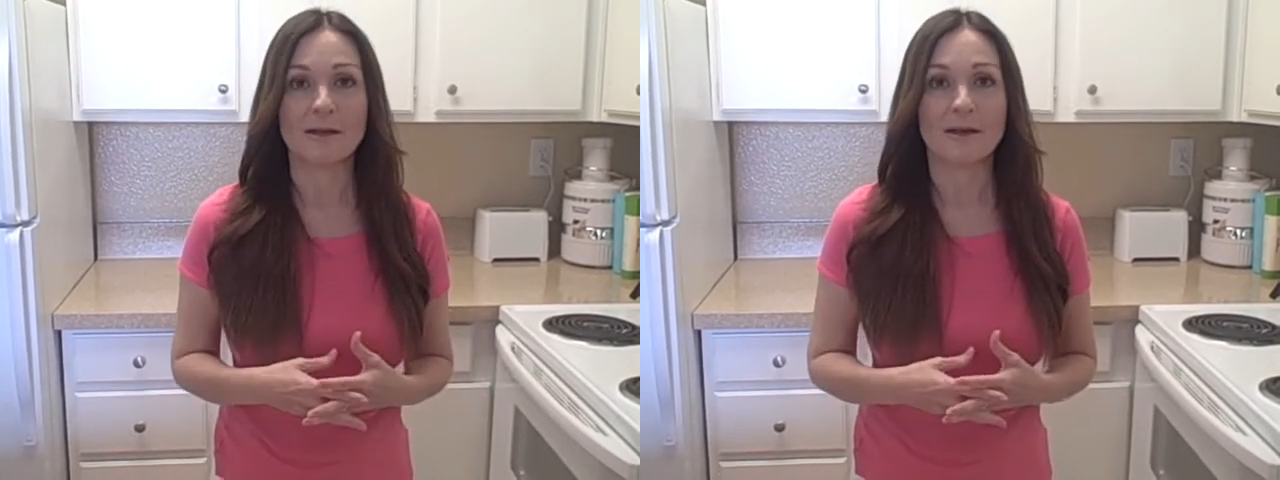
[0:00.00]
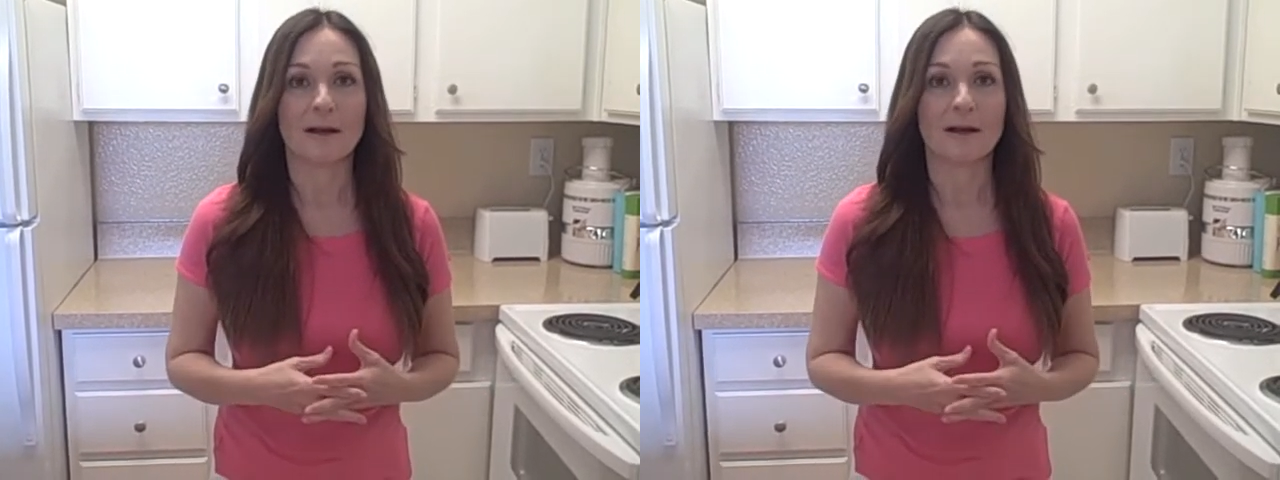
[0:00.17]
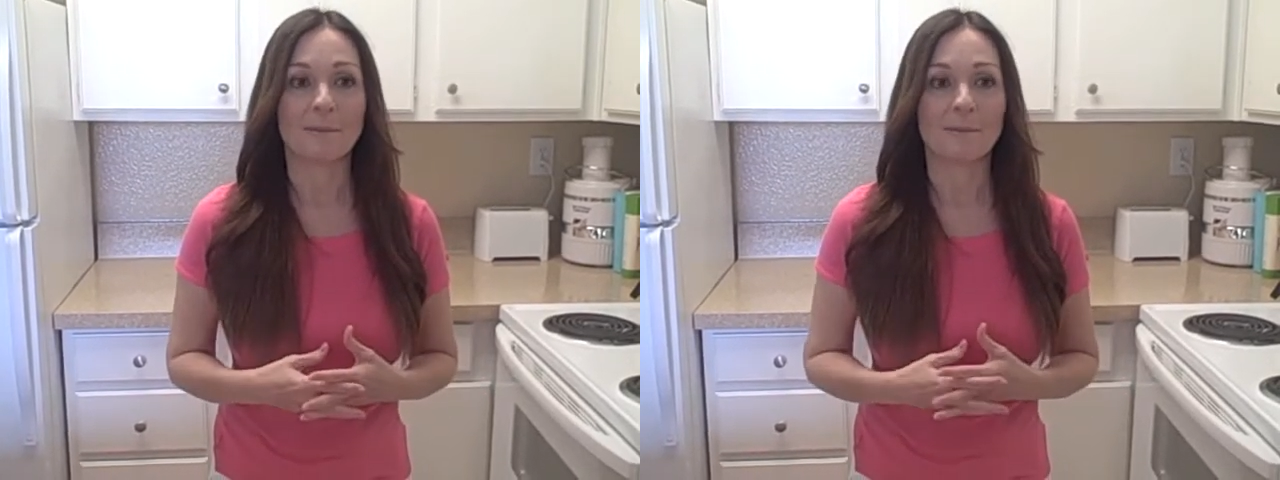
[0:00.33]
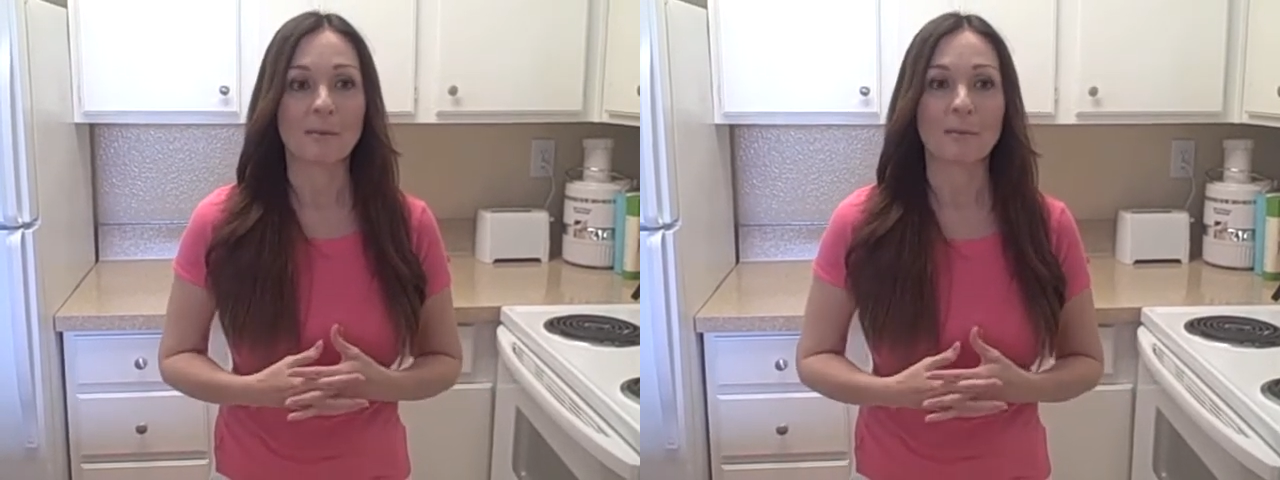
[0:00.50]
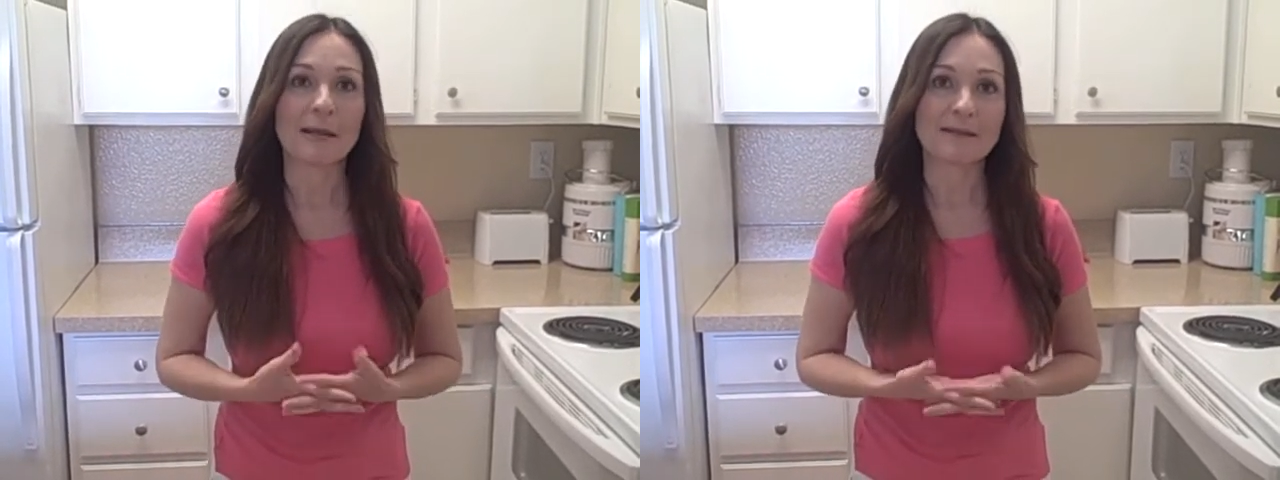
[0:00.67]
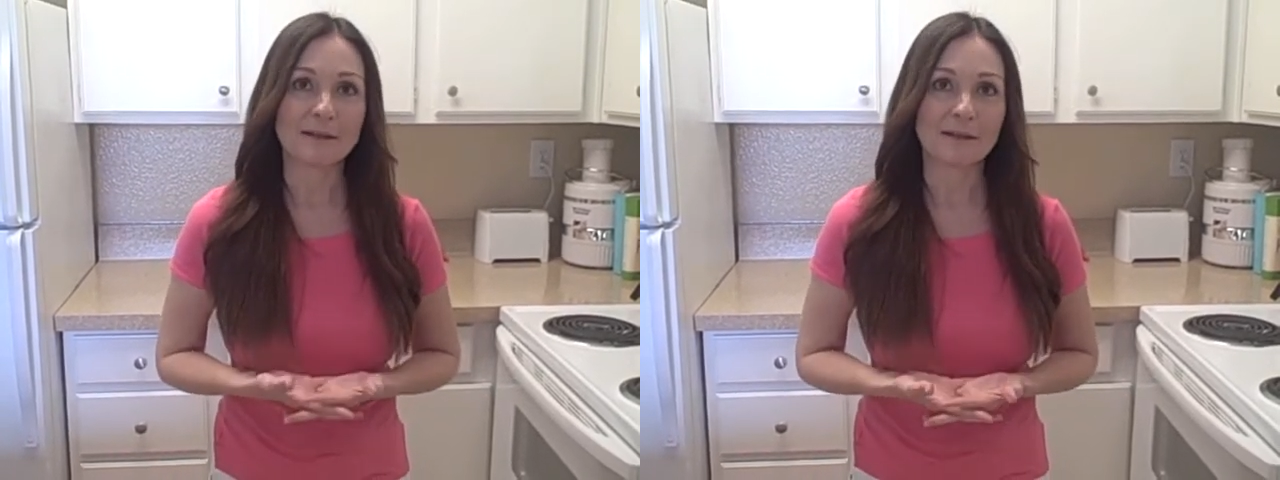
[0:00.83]
And what
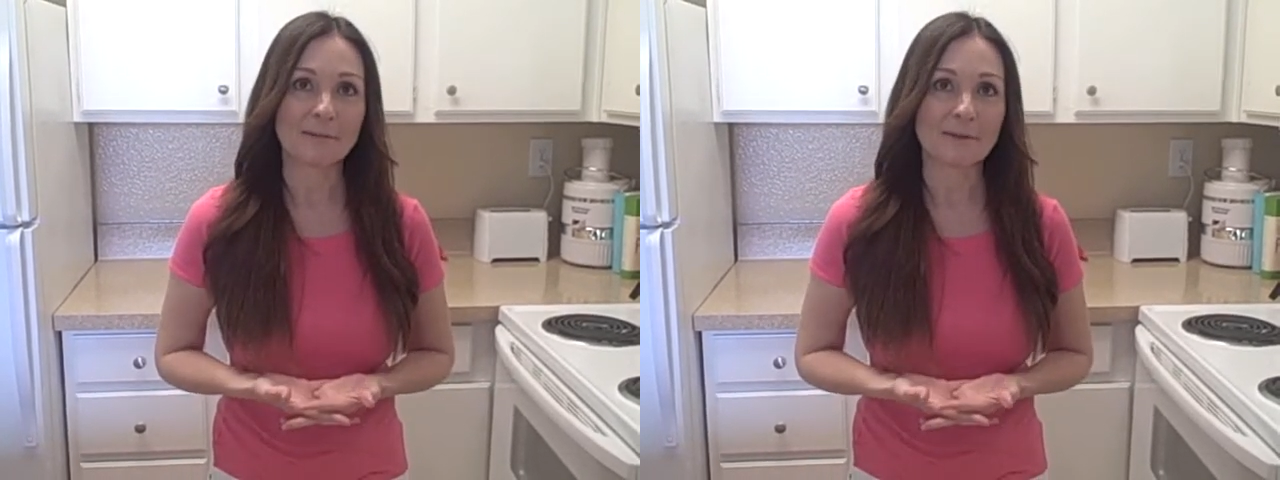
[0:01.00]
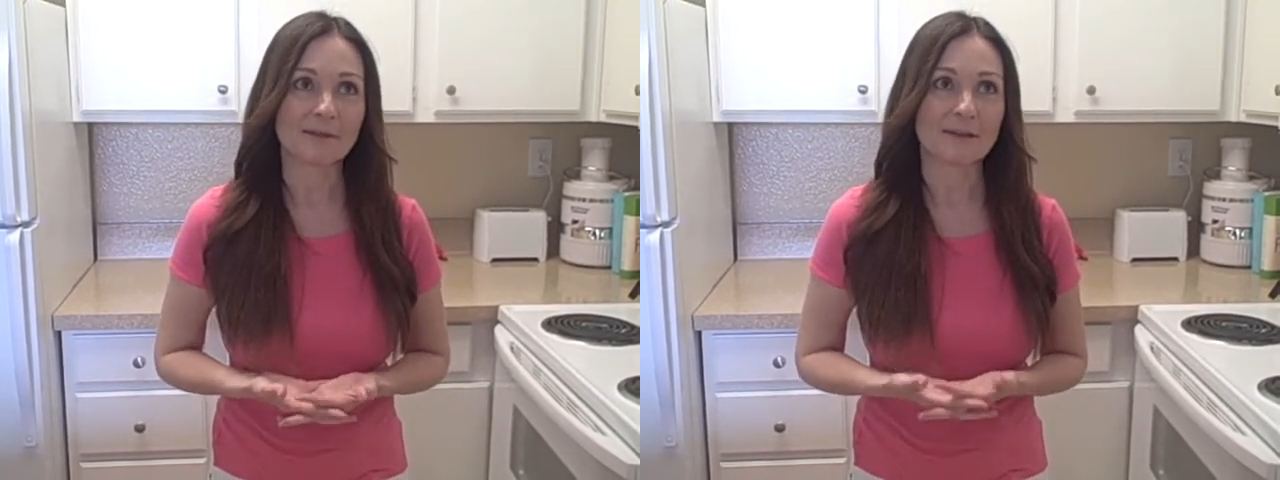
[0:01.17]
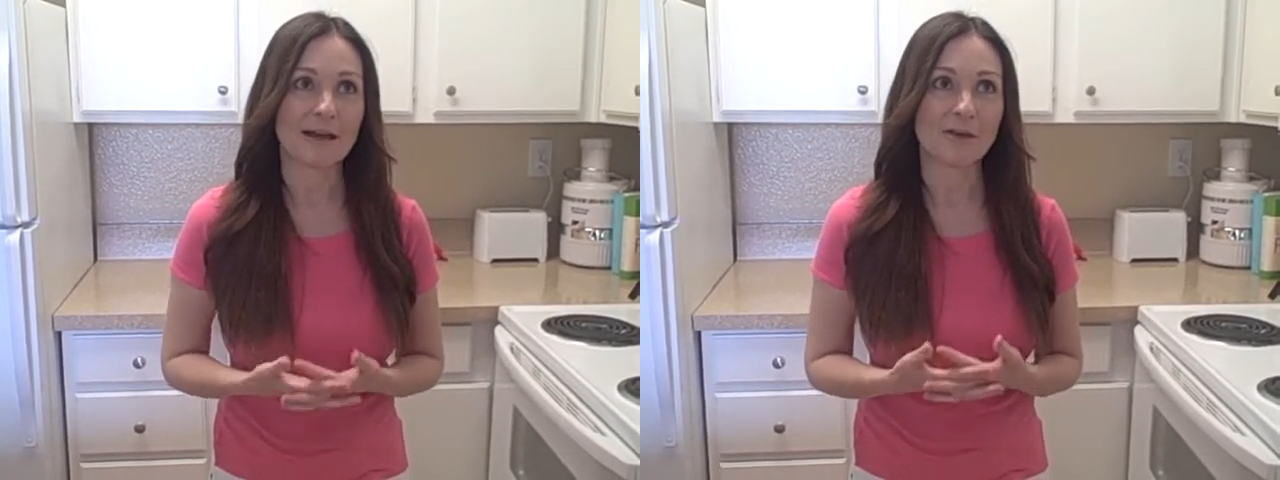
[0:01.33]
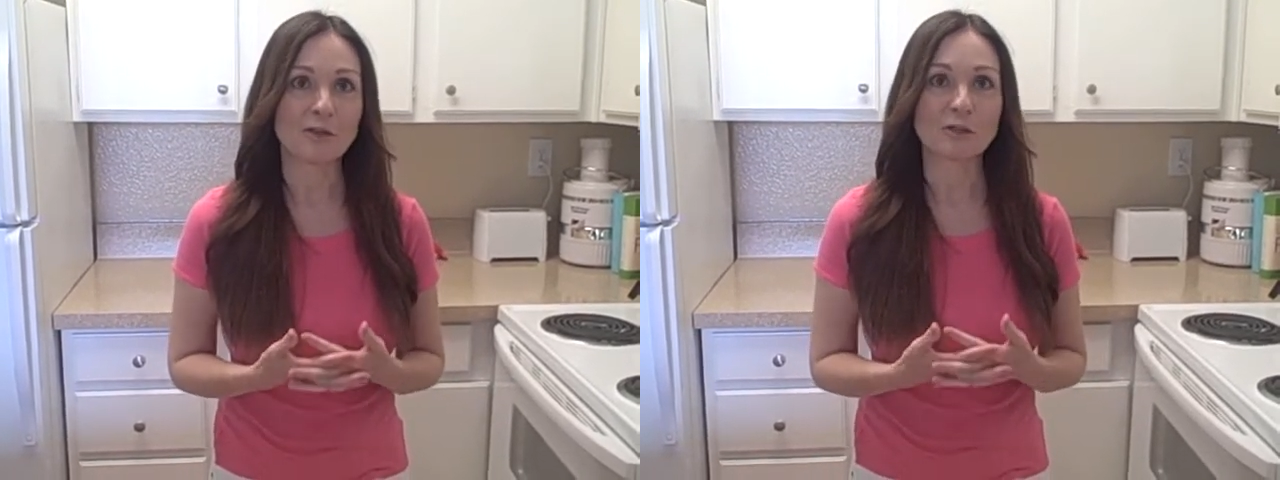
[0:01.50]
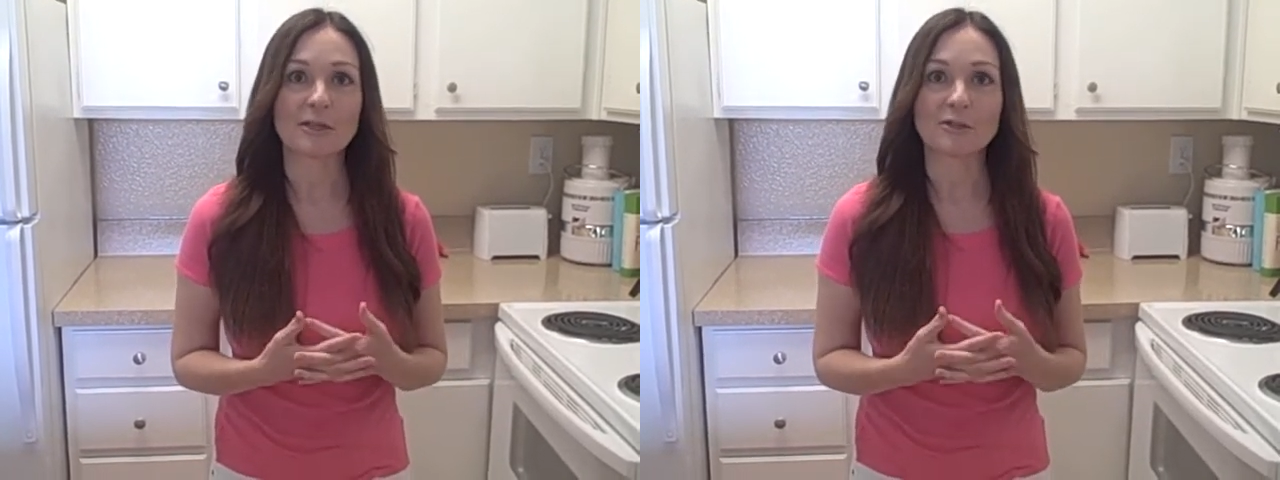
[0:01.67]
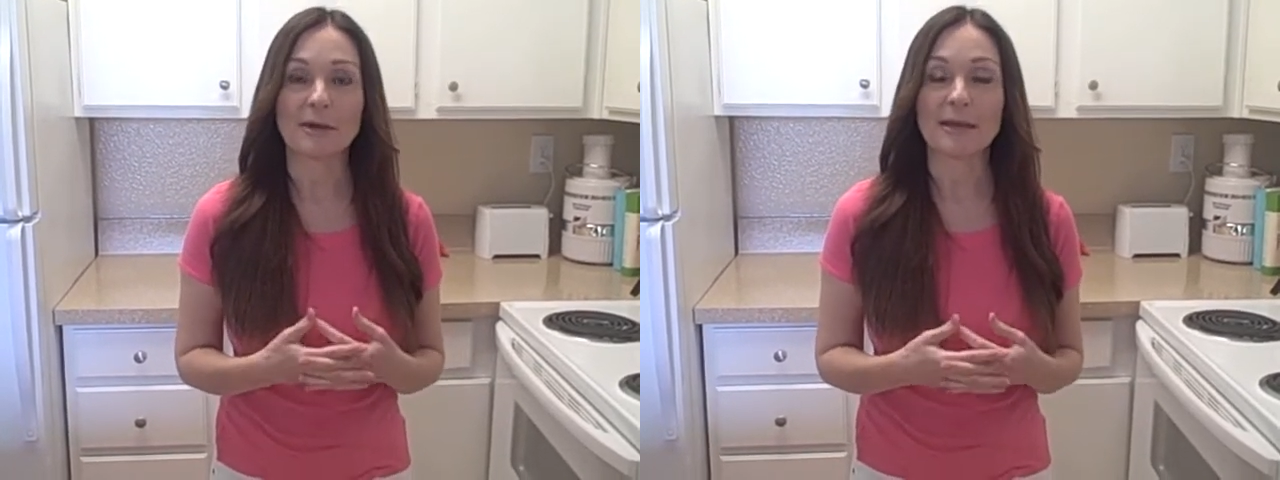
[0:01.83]
I tell them is I
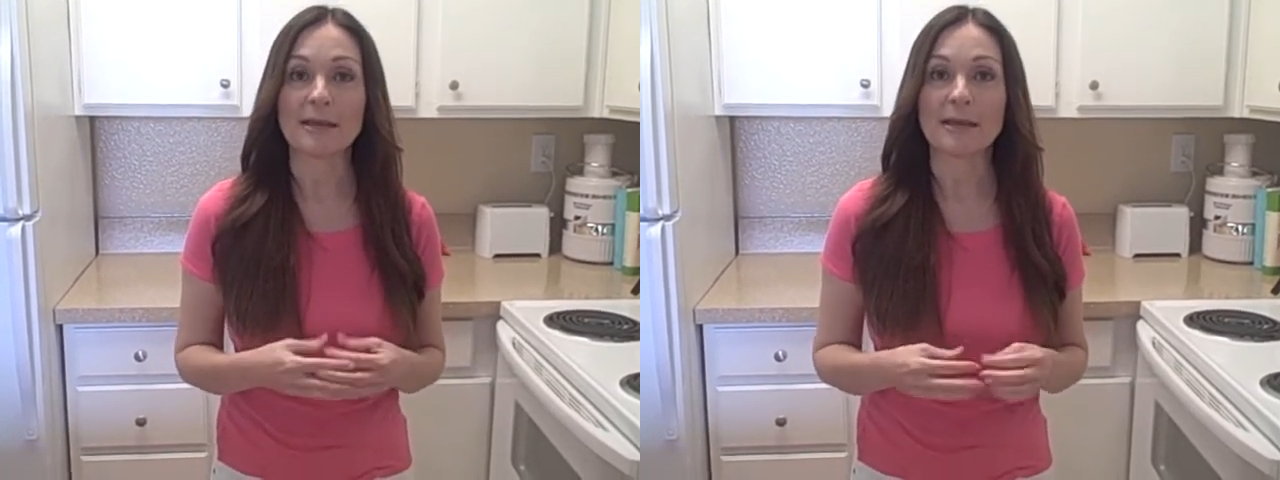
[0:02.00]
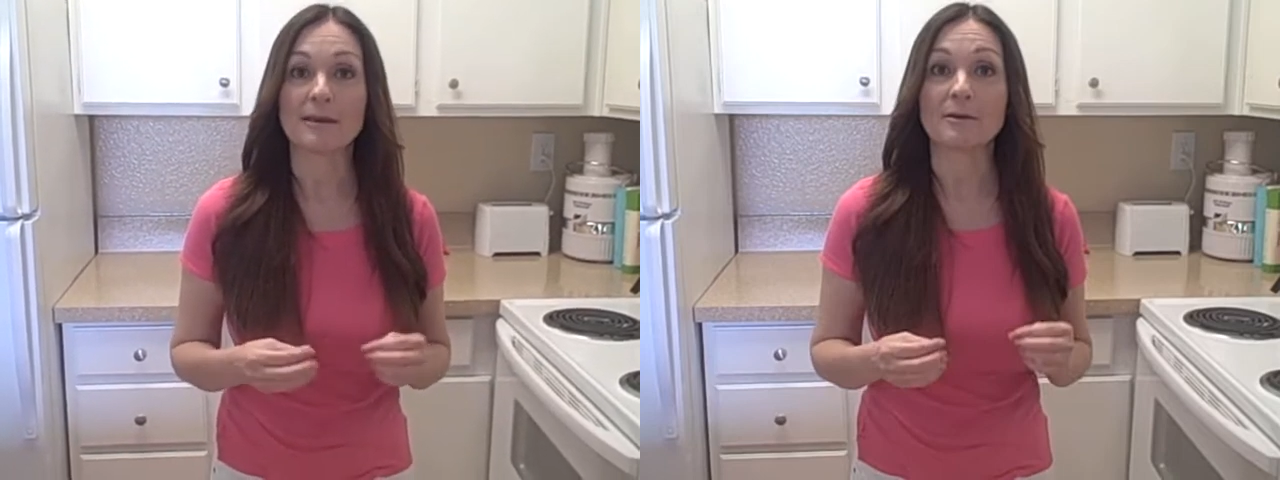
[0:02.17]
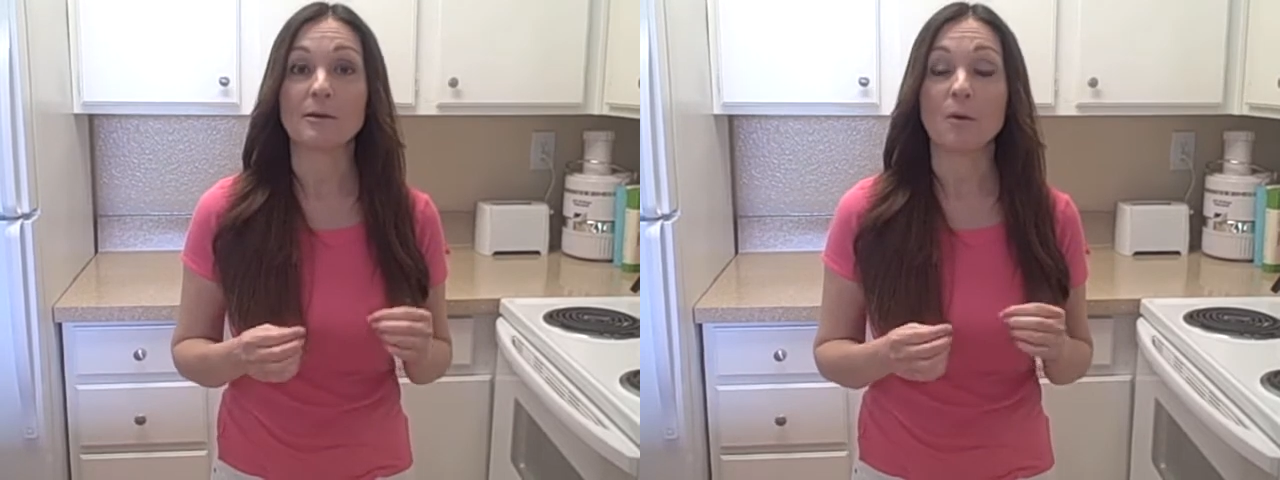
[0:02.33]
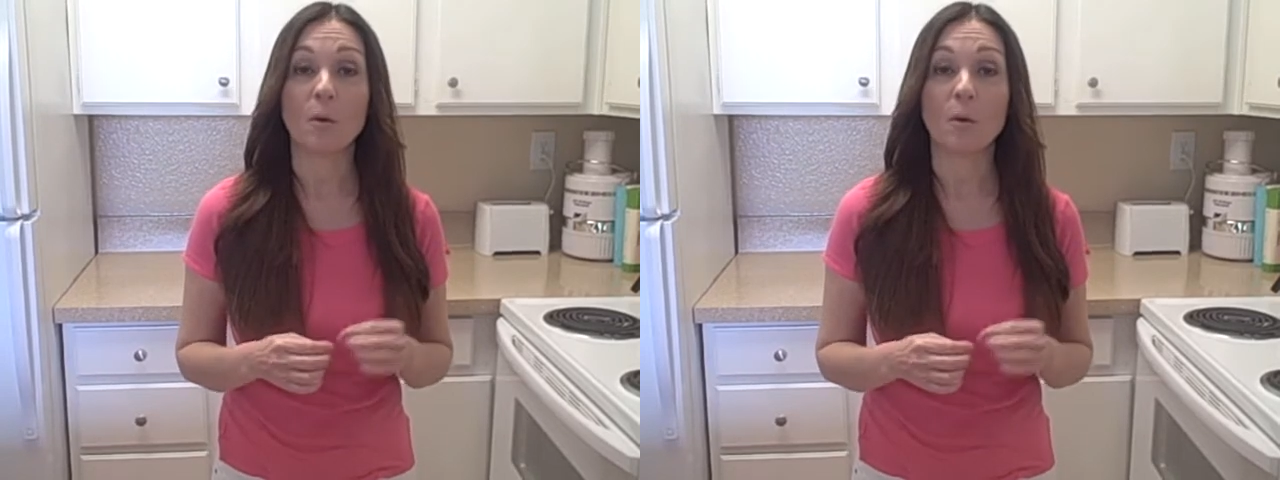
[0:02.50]
usually try to eat